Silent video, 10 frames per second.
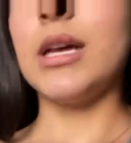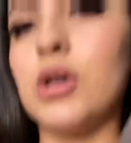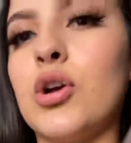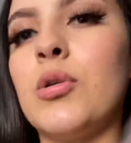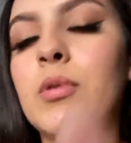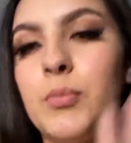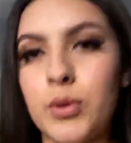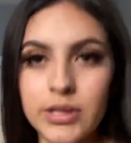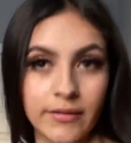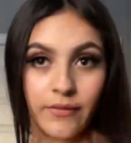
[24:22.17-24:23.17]
Como
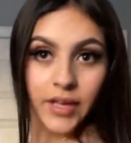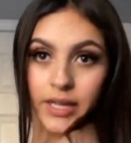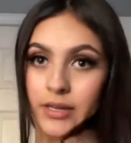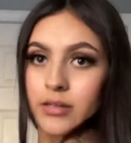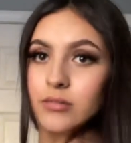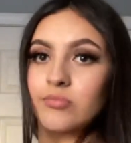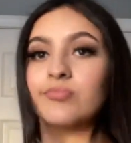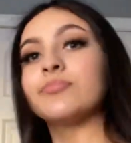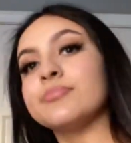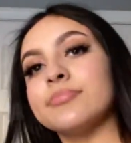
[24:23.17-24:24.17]
pueden ver.
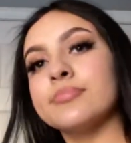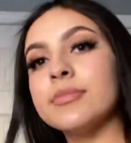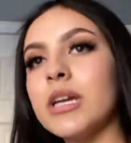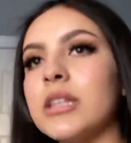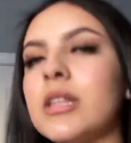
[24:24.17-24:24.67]
And the